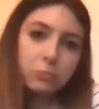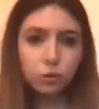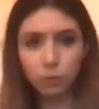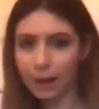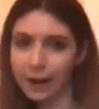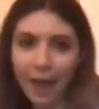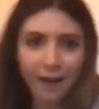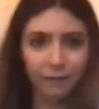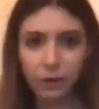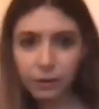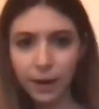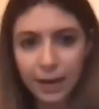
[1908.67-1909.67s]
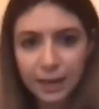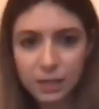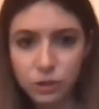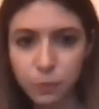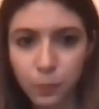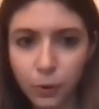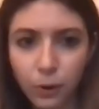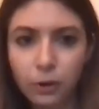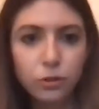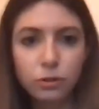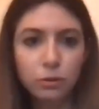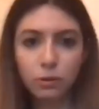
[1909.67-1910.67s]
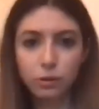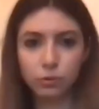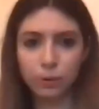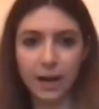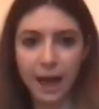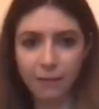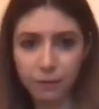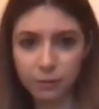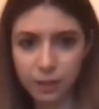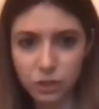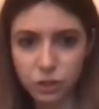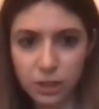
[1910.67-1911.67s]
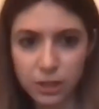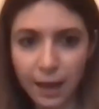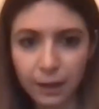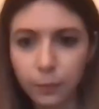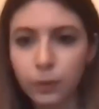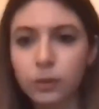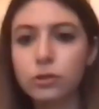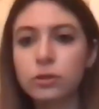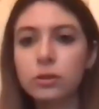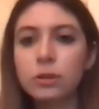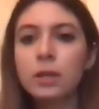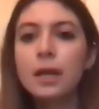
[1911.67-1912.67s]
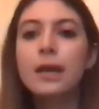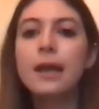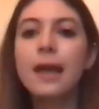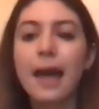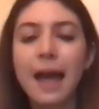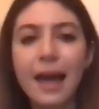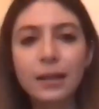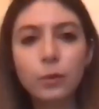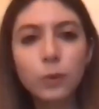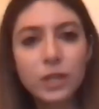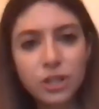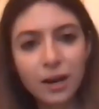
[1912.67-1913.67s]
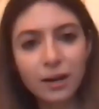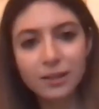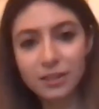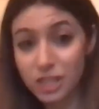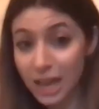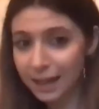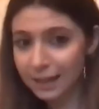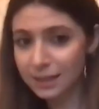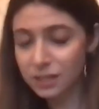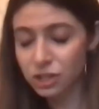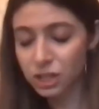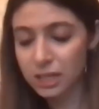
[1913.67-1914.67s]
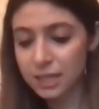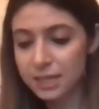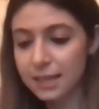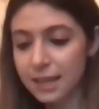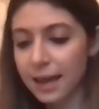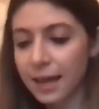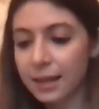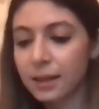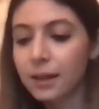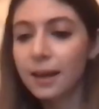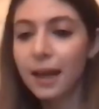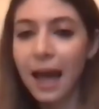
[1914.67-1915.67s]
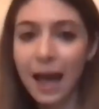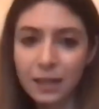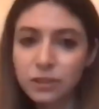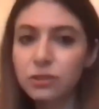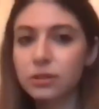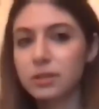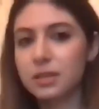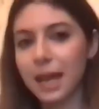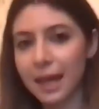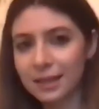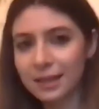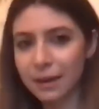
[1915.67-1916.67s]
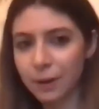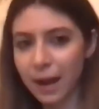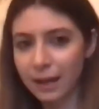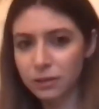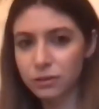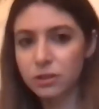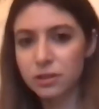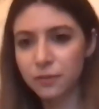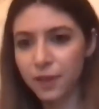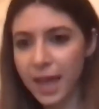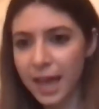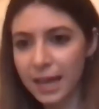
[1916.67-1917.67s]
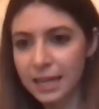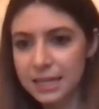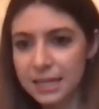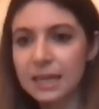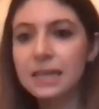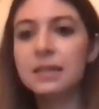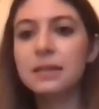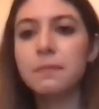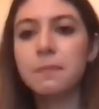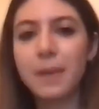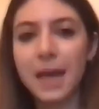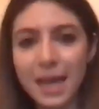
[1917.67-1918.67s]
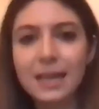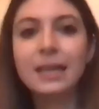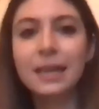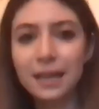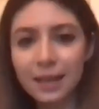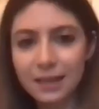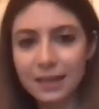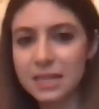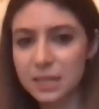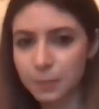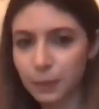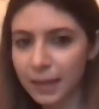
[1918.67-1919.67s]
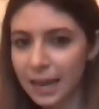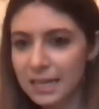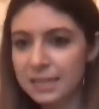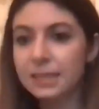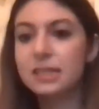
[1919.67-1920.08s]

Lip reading: to an average person or to an average young person. And which are the challenges that actors and directors face in making these plays